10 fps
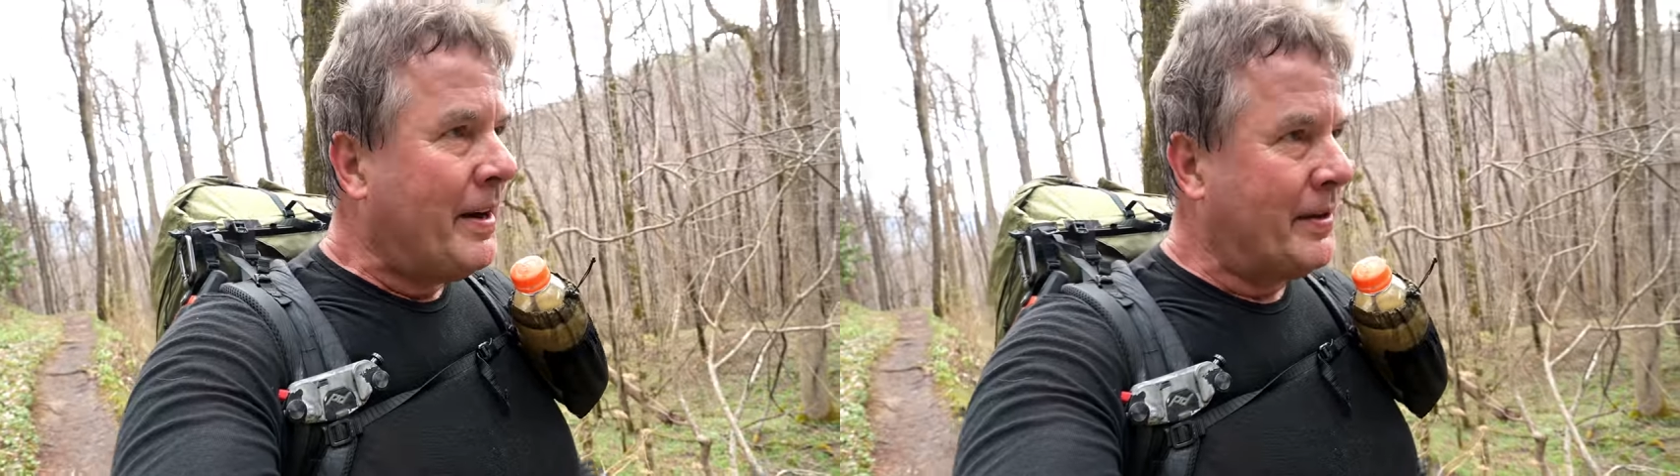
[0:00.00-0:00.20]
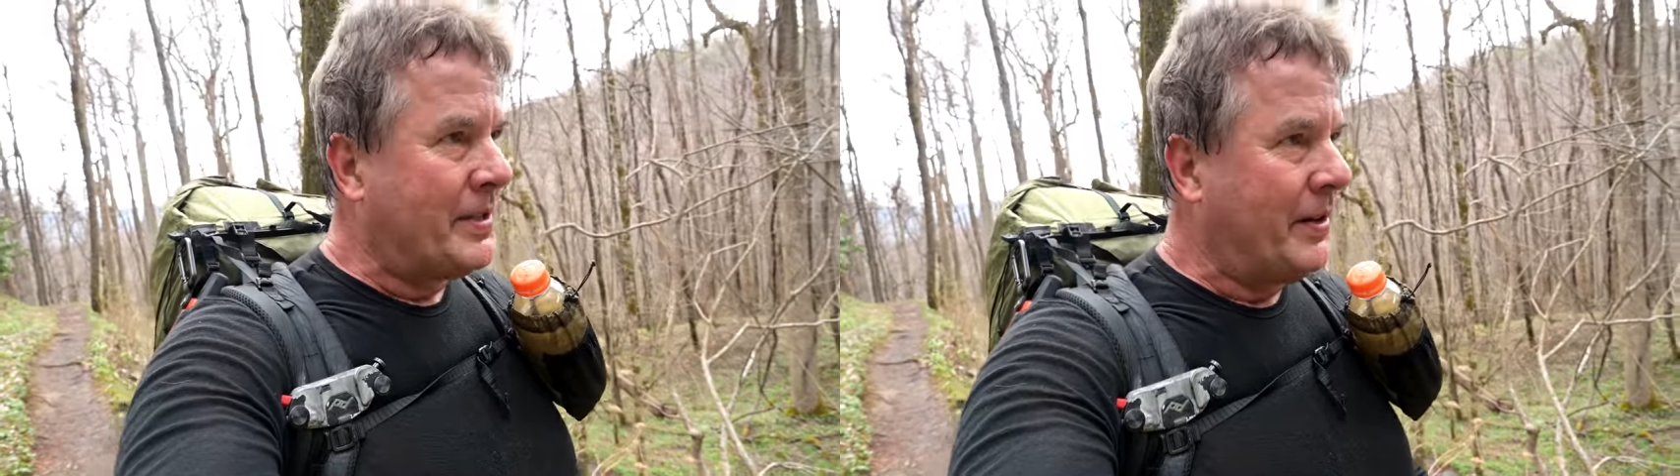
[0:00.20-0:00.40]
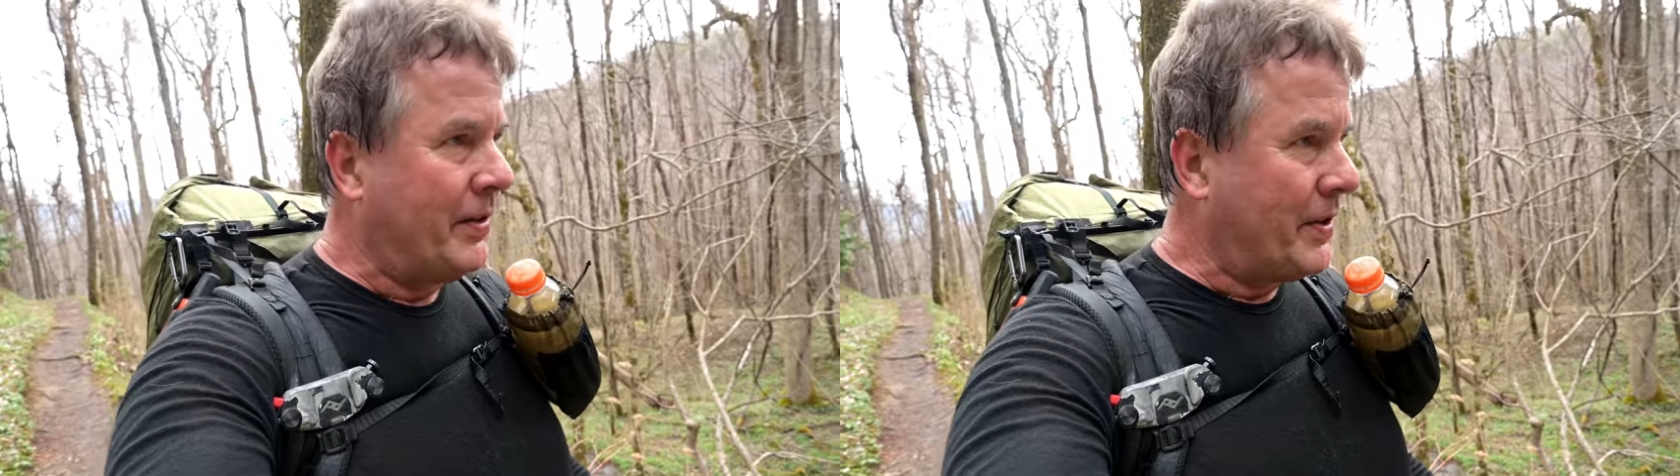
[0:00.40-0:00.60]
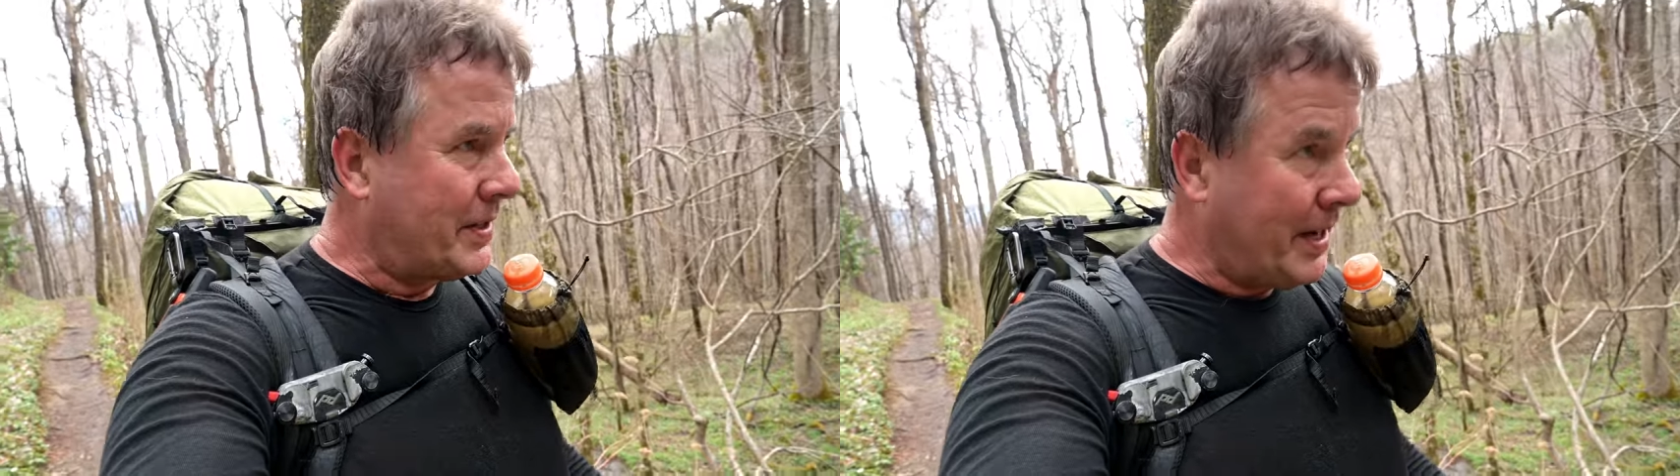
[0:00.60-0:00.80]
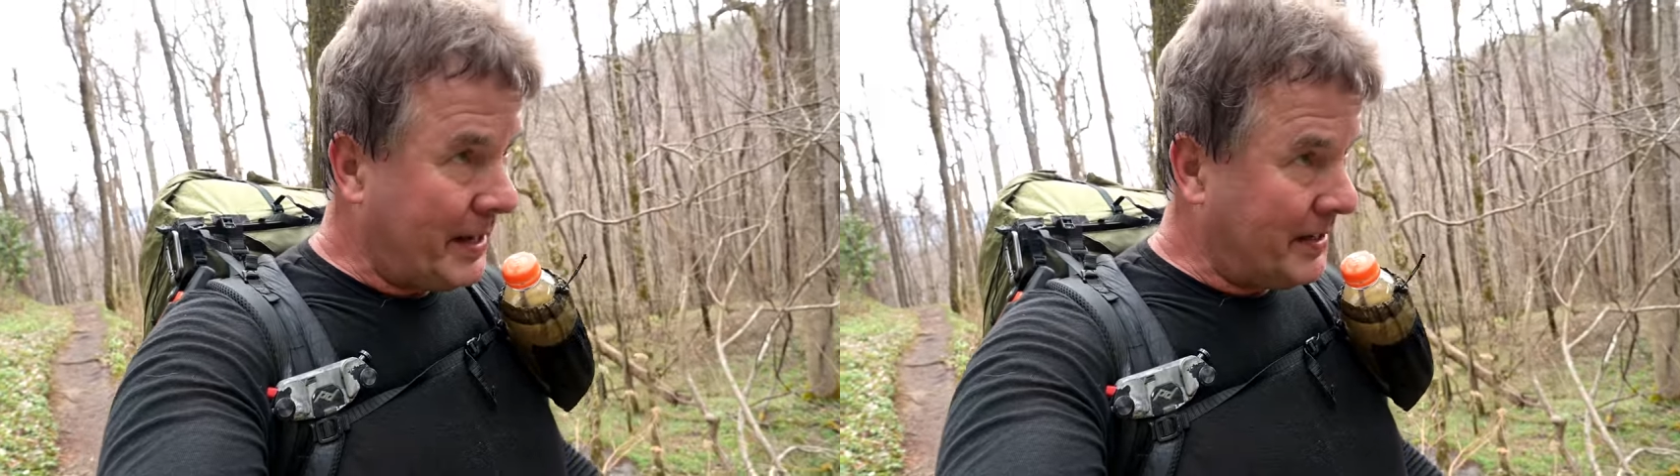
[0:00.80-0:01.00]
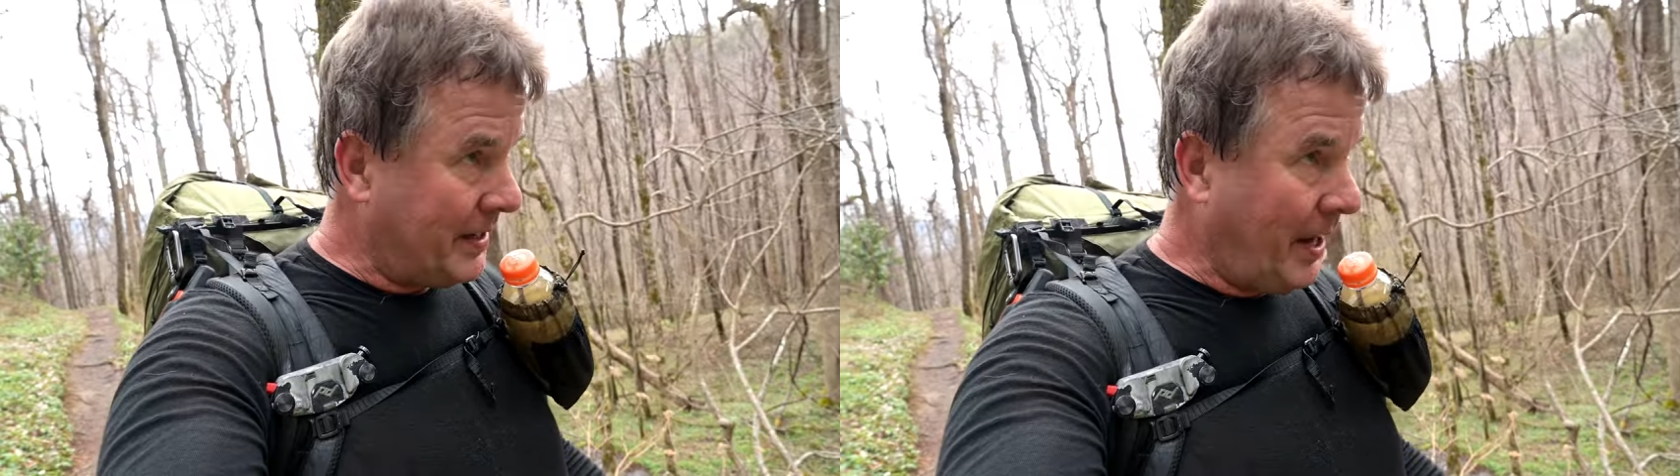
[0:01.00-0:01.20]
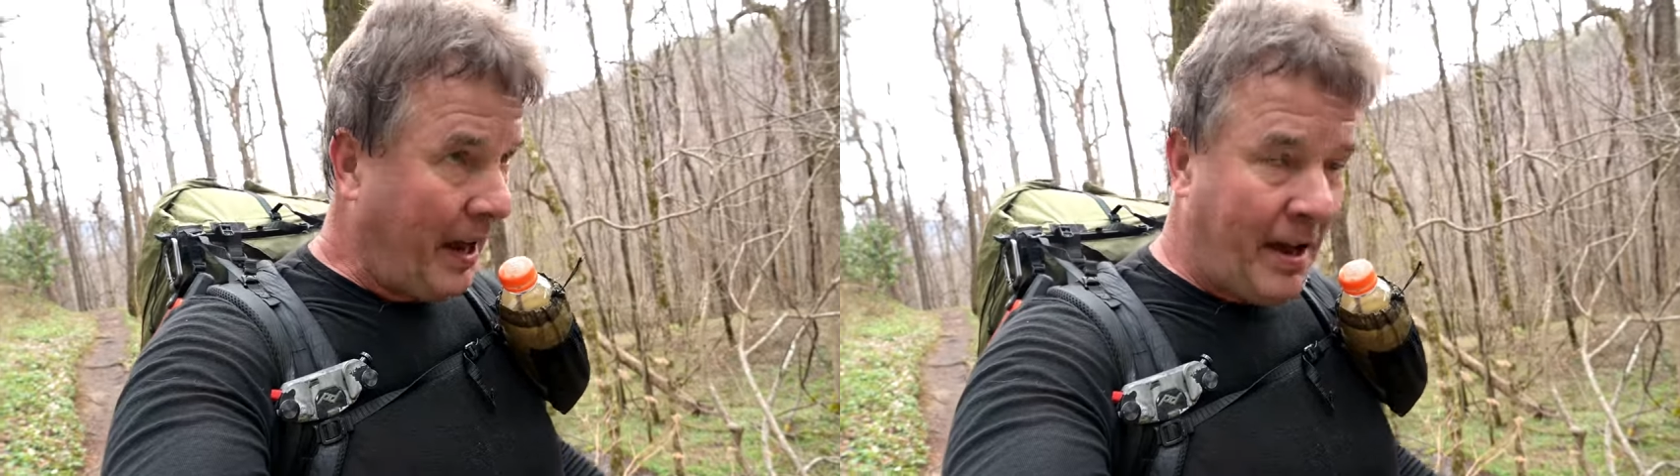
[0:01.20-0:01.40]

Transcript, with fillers: I was telling these guys it's